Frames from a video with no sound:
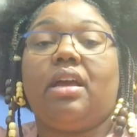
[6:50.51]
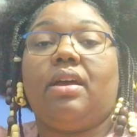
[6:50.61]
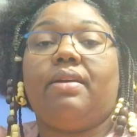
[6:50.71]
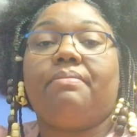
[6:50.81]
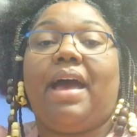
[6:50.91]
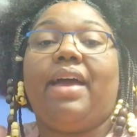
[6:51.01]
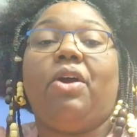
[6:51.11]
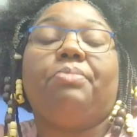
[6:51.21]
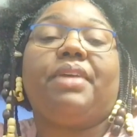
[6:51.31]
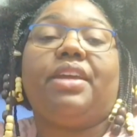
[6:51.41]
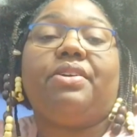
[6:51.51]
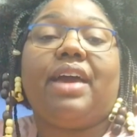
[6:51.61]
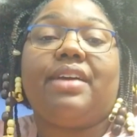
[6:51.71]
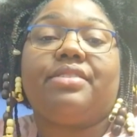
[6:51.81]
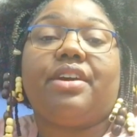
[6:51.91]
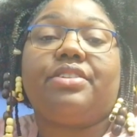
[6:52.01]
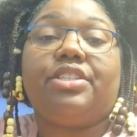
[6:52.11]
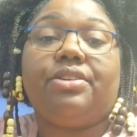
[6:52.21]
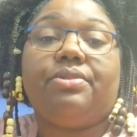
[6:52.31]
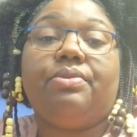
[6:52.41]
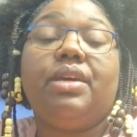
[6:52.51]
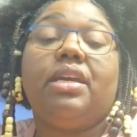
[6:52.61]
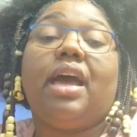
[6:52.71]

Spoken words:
I hope that you guys are too.